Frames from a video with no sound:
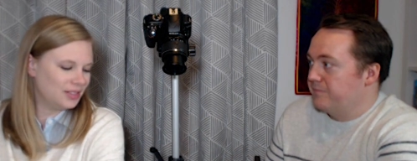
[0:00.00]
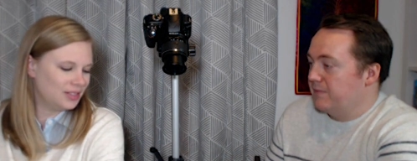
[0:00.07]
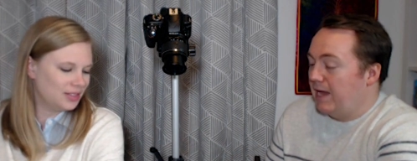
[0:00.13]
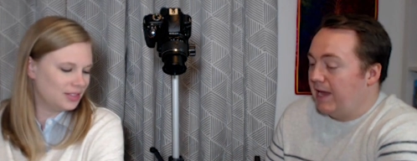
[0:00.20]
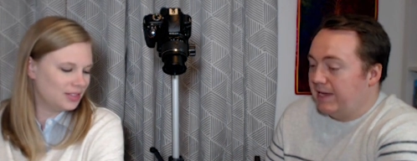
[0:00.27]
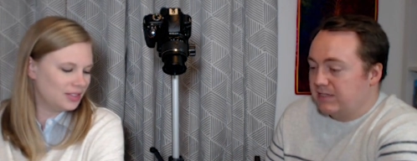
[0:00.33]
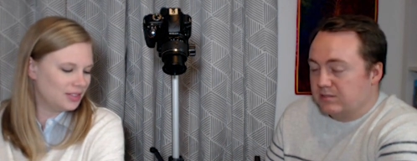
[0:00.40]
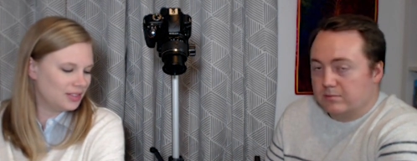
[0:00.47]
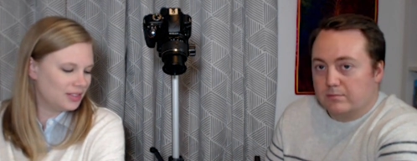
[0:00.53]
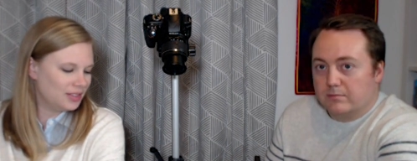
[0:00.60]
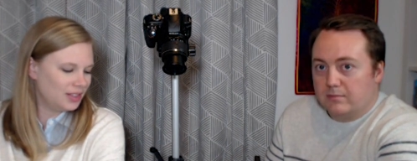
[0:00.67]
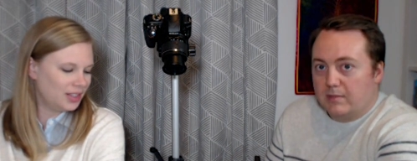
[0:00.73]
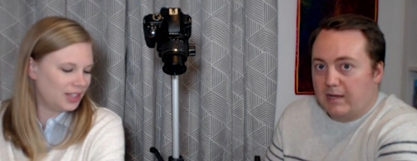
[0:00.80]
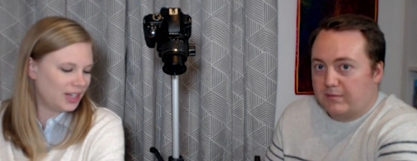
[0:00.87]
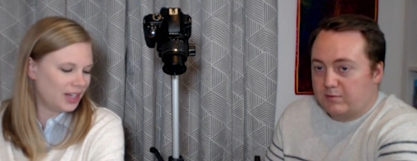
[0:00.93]
Speaker 1: item
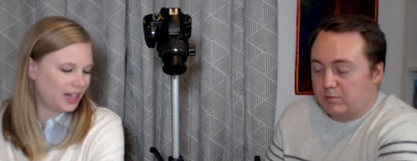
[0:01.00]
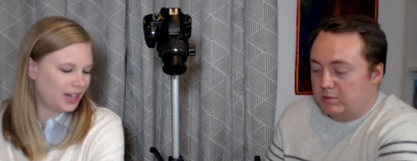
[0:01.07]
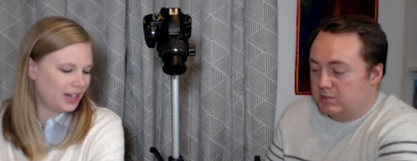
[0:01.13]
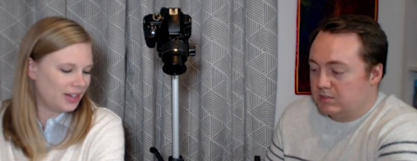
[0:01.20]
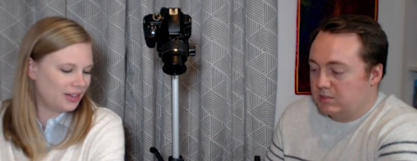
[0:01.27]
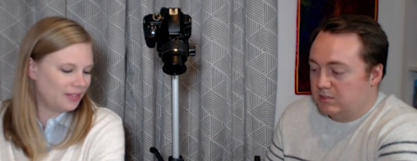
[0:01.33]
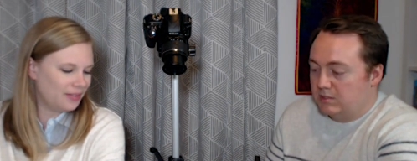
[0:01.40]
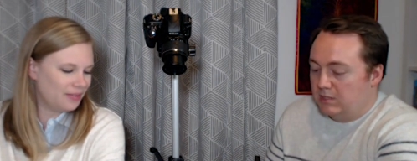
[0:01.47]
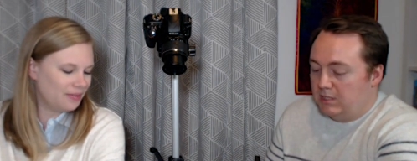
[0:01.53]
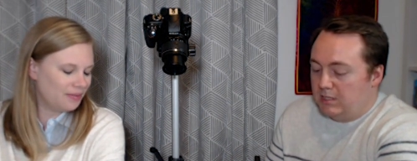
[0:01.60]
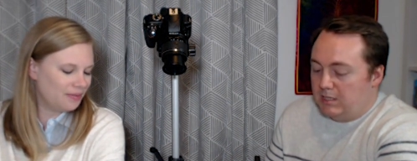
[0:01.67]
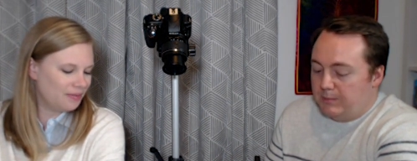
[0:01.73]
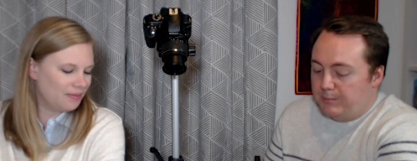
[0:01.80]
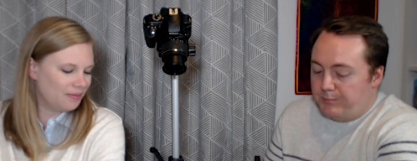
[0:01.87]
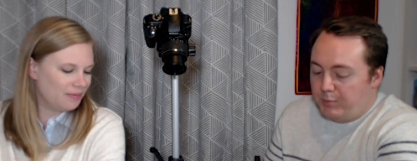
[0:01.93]
afterwards.
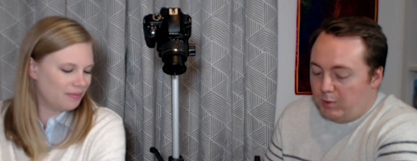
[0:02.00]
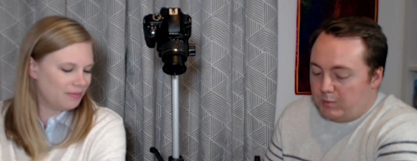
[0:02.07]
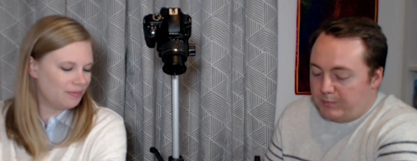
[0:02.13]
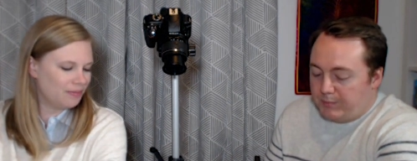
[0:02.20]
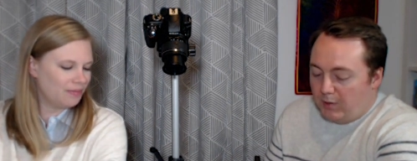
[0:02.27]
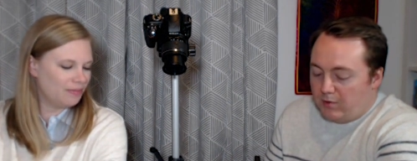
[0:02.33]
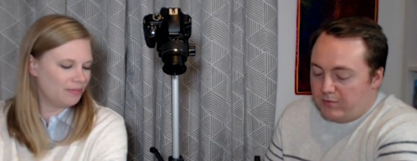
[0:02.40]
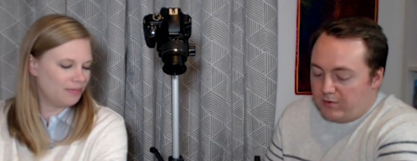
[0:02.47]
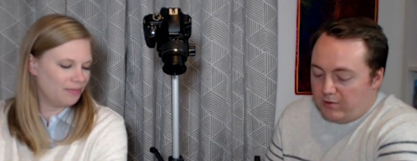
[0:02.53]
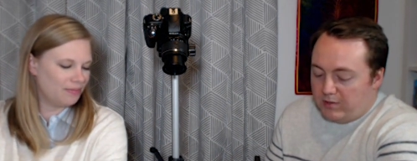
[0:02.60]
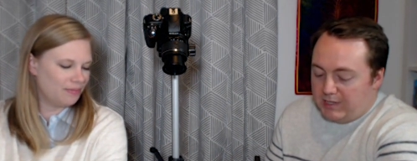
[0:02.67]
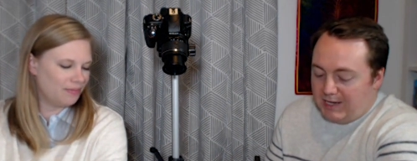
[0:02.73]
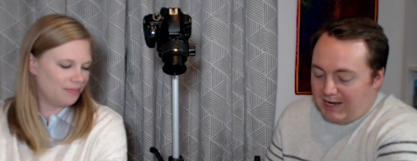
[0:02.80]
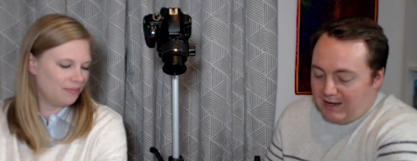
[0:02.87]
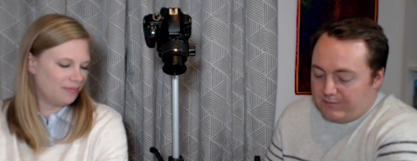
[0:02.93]
But we both
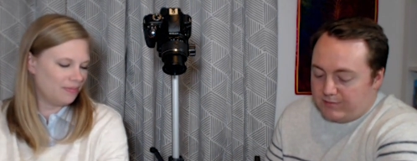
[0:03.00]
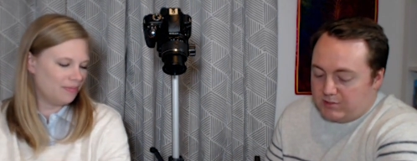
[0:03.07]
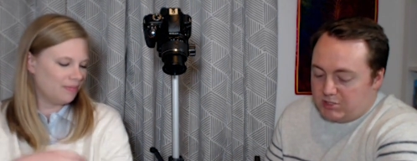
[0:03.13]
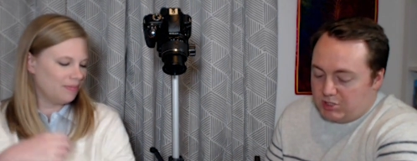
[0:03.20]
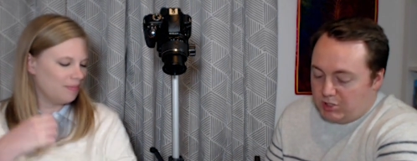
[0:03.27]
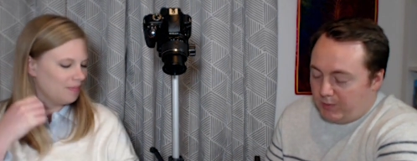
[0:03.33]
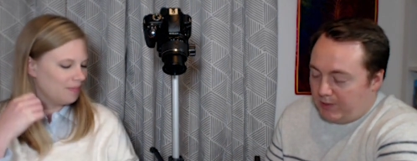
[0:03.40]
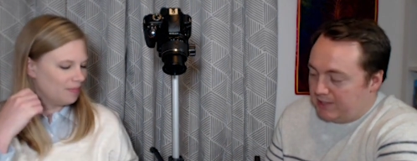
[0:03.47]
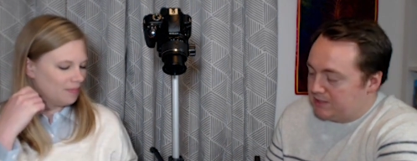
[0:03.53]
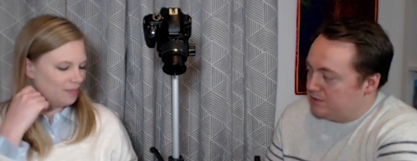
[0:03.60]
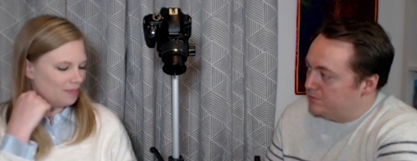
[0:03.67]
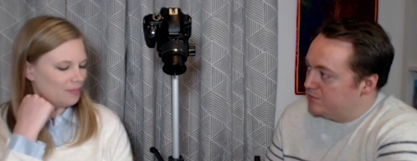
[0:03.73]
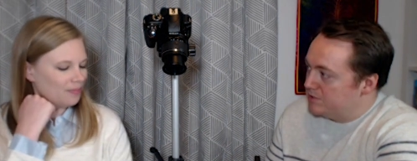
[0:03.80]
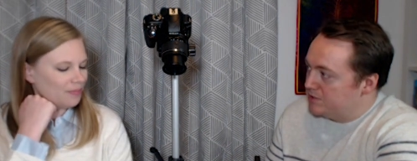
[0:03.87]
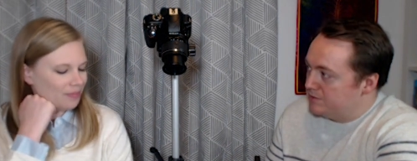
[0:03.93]
already have two
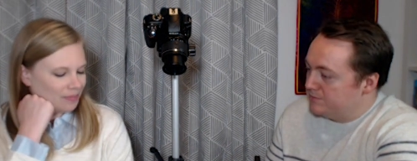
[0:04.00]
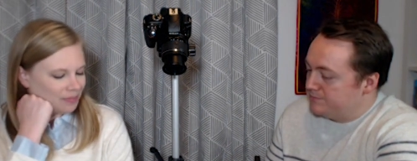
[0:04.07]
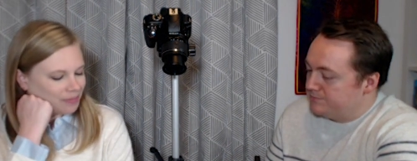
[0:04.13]
items,